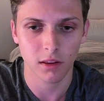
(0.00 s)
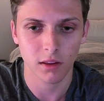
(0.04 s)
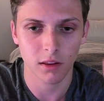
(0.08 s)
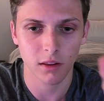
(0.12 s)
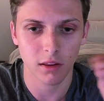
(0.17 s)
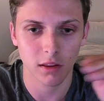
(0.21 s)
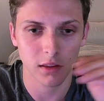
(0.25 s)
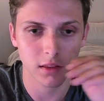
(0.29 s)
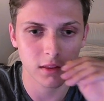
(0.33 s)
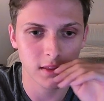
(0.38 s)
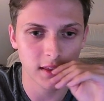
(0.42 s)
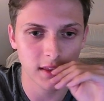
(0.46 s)

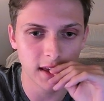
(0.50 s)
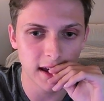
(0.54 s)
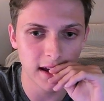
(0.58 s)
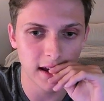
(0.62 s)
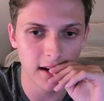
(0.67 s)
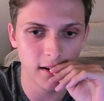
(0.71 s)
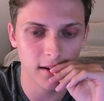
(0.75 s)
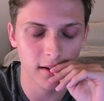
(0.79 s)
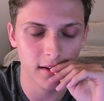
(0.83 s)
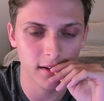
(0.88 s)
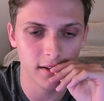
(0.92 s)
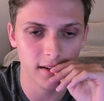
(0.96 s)

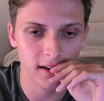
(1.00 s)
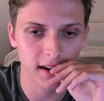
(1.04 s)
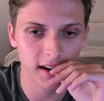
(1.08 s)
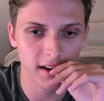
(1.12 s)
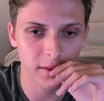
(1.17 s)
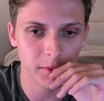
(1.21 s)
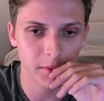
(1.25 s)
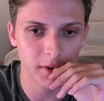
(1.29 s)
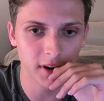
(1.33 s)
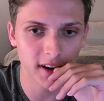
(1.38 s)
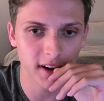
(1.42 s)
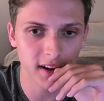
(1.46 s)
there, and I'm
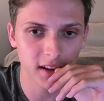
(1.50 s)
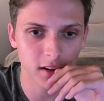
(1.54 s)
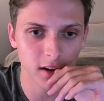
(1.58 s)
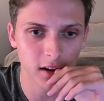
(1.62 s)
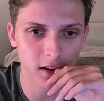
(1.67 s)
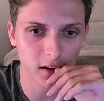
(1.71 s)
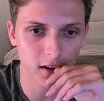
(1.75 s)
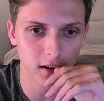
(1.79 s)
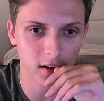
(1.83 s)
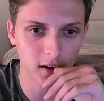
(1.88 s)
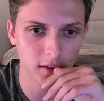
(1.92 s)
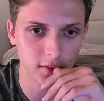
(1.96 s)
kind of cut
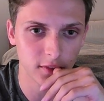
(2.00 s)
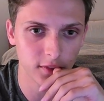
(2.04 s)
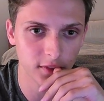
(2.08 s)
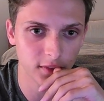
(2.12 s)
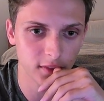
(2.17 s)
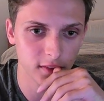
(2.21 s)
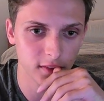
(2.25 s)
off.